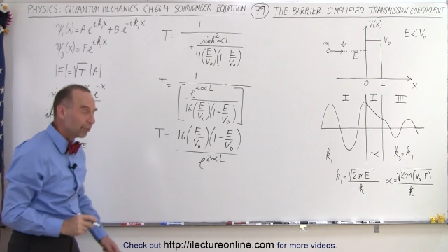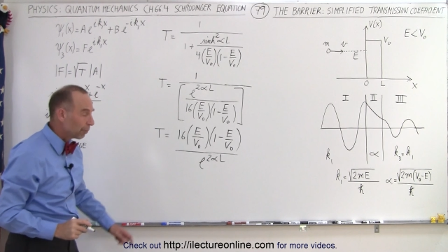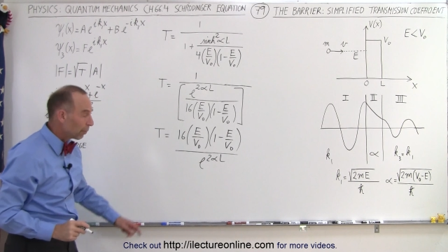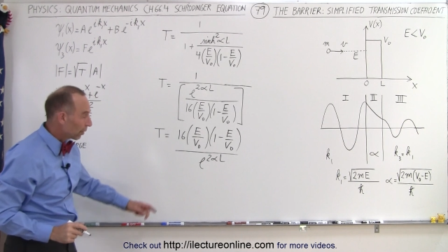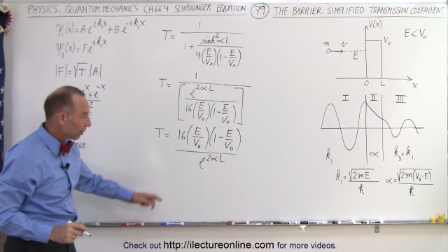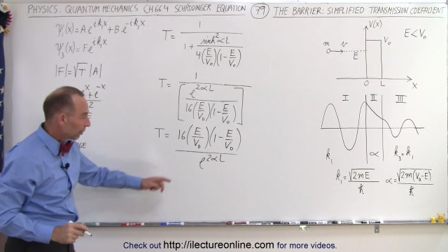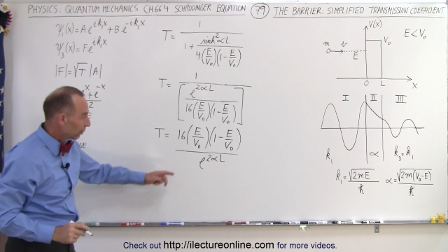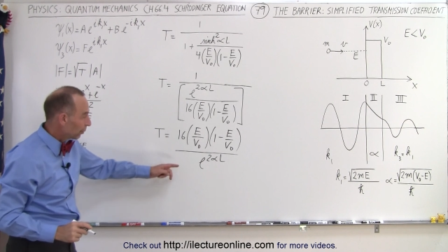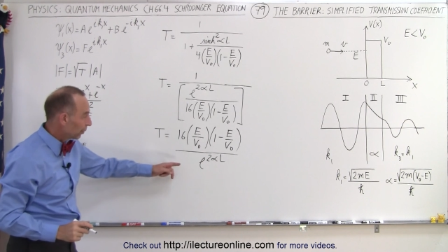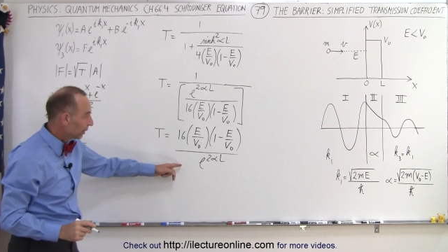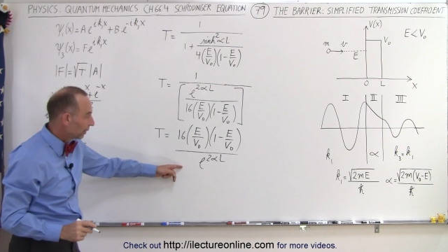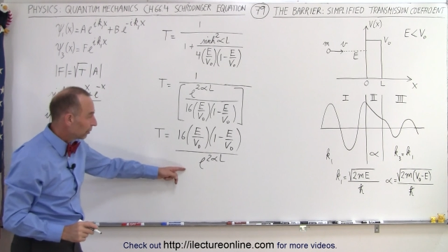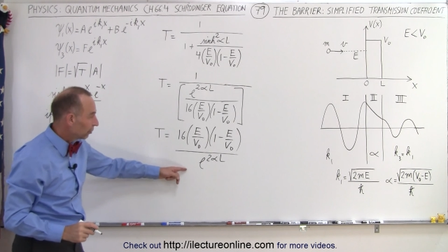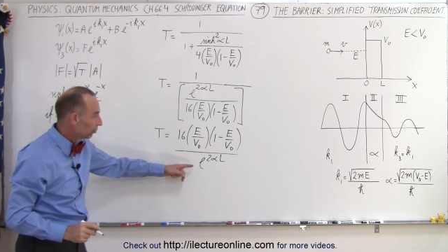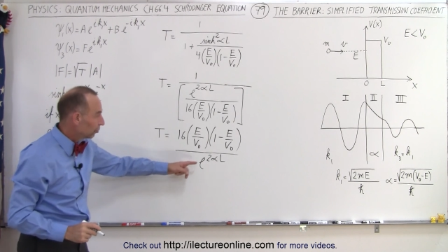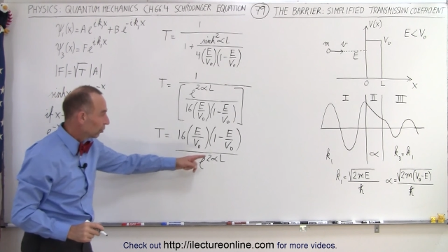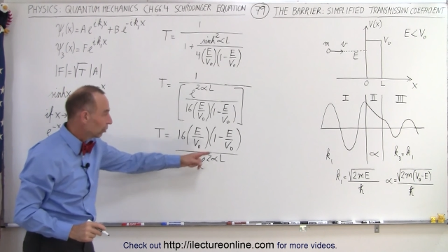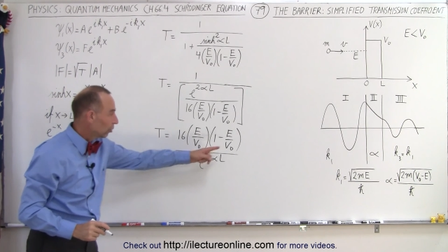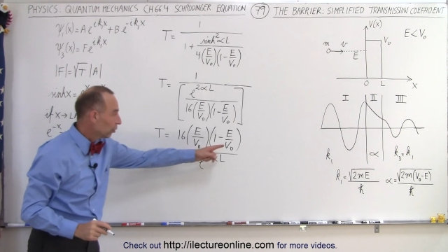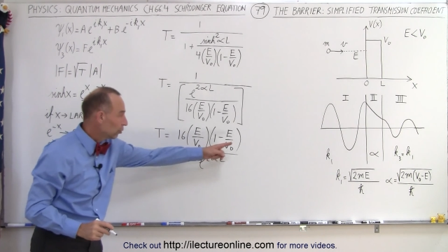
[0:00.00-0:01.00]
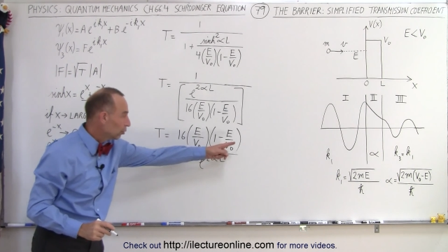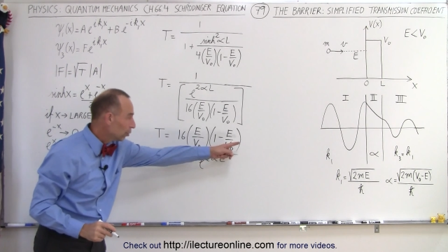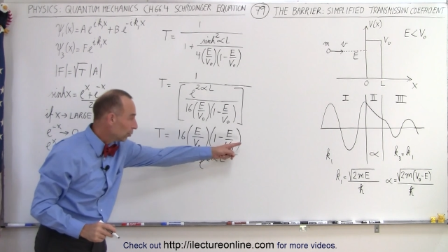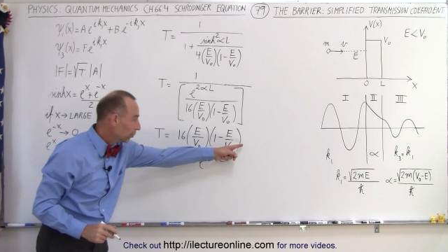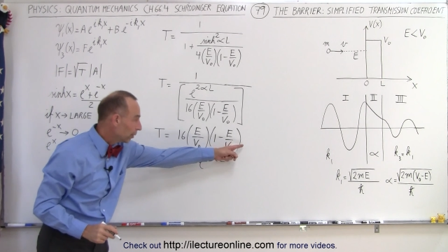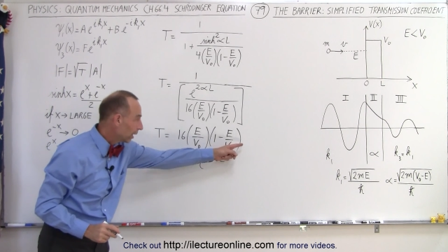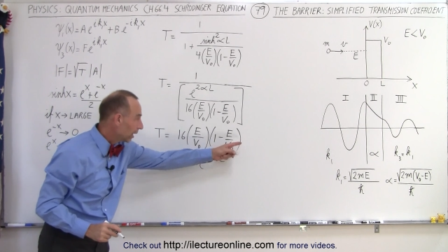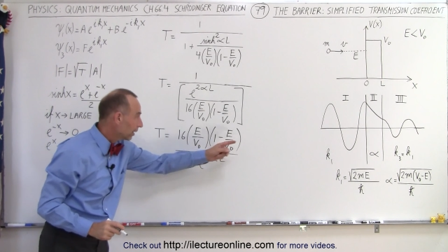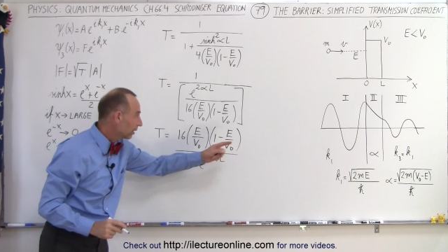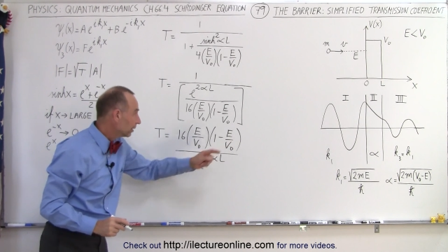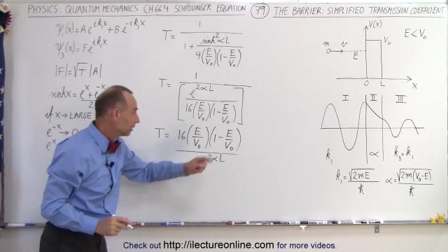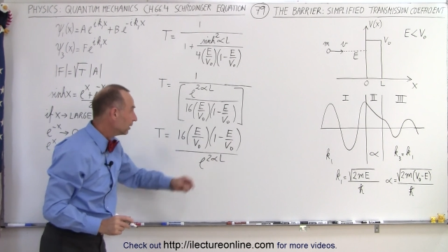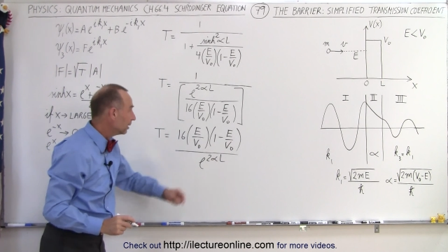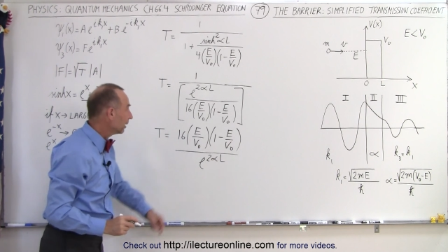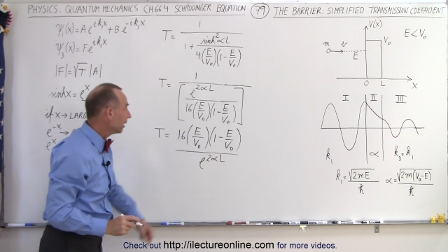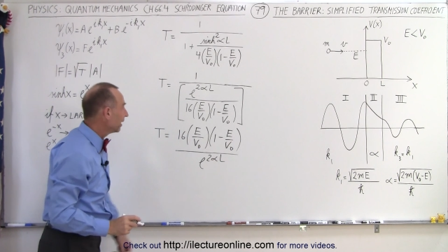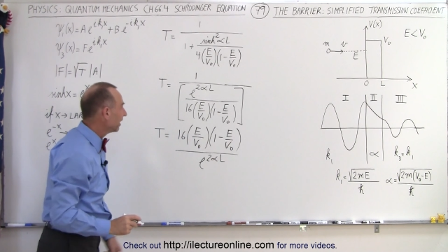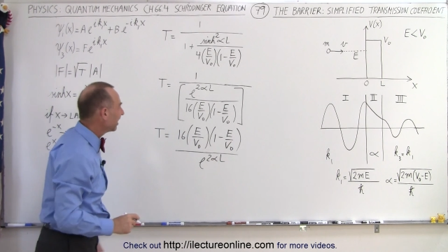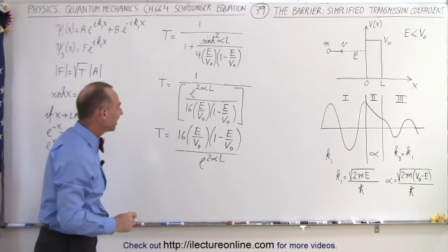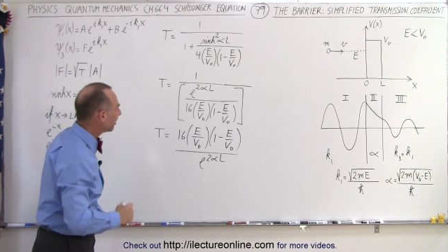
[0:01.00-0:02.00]
if we want to bring this to the
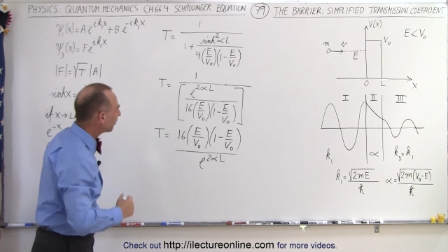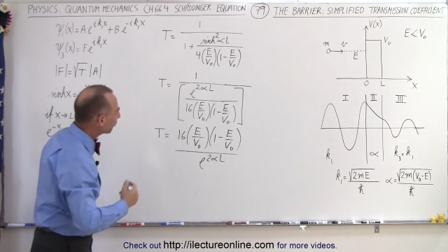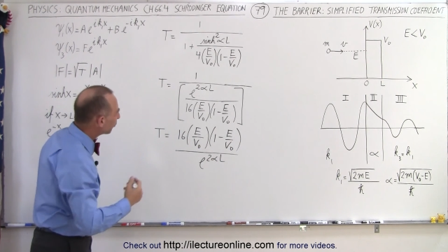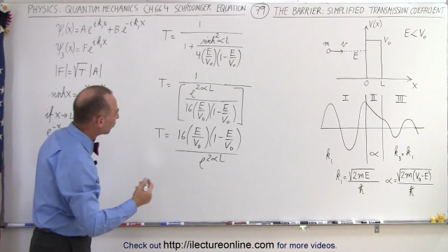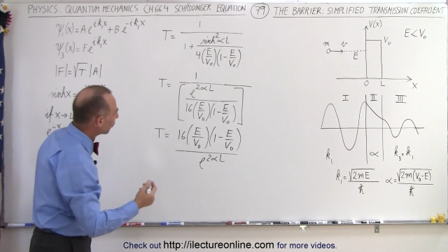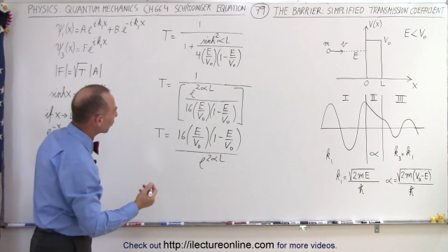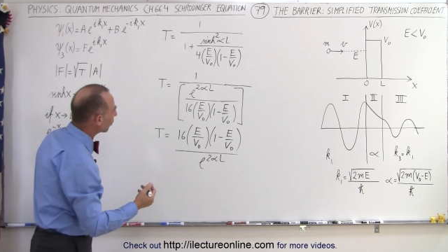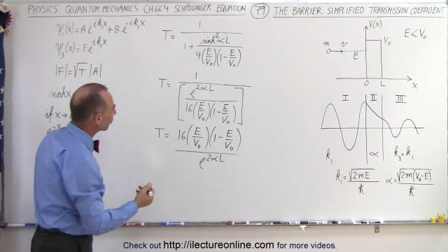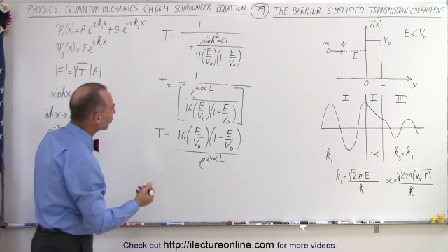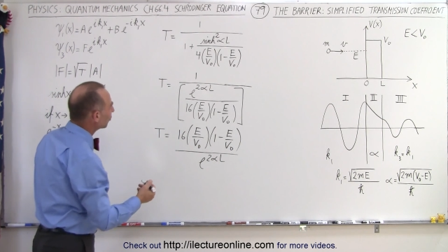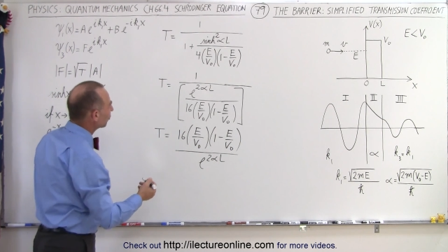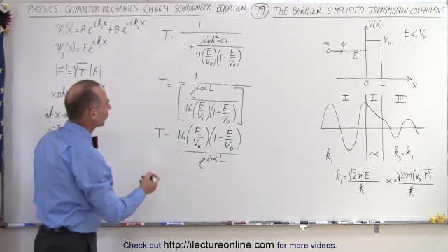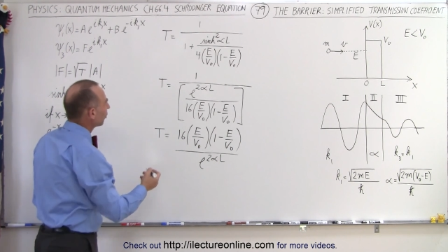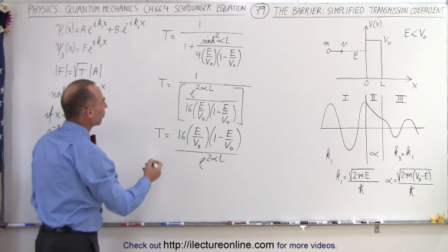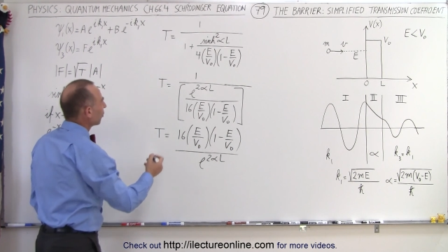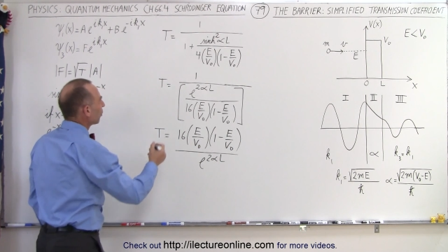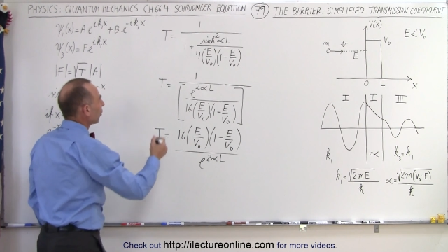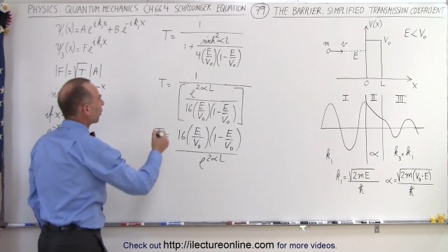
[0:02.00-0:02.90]
numerator, and of course,